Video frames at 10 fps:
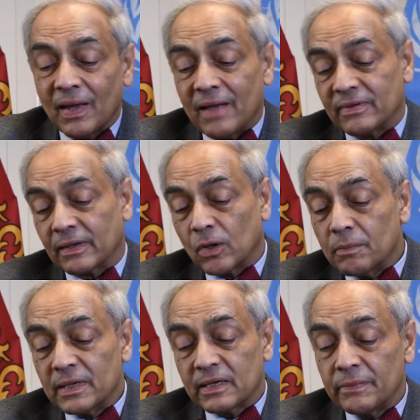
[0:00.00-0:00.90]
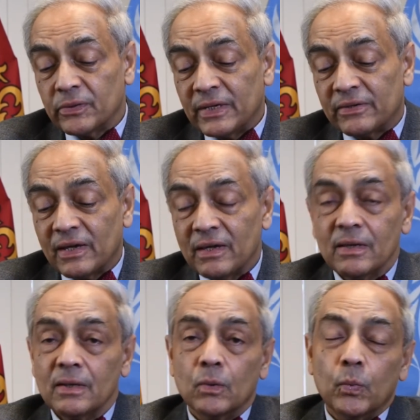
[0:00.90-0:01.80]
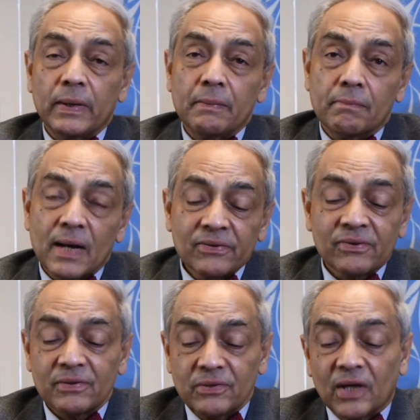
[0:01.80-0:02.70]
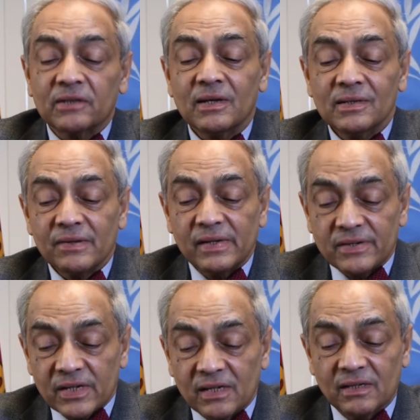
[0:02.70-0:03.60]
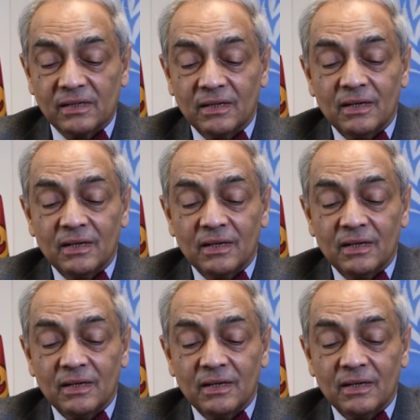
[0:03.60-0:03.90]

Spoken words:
As a global community, we must not deter